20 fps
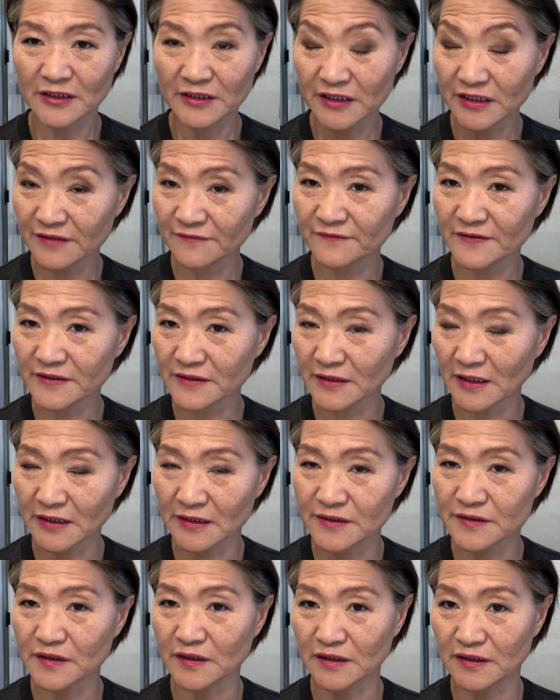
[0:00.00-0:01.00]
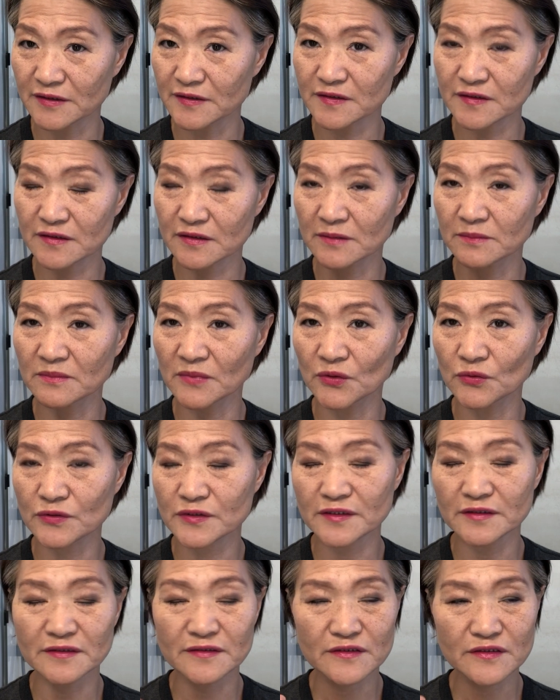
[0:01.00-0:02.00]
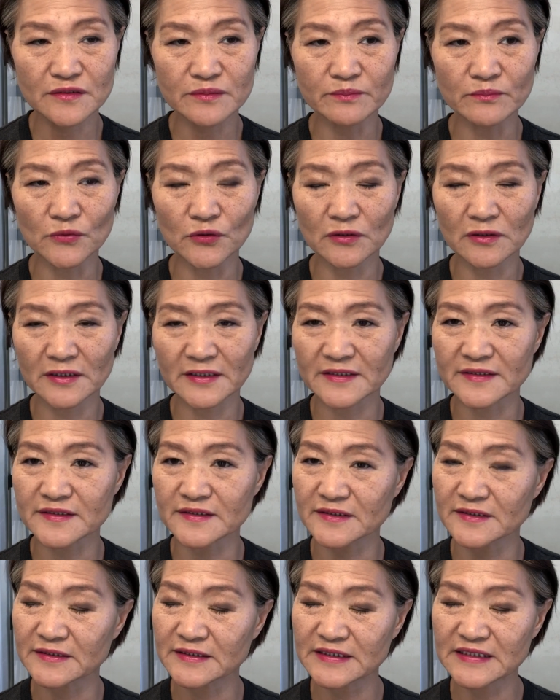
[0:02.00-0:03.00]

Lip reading: Even it is the most smallest,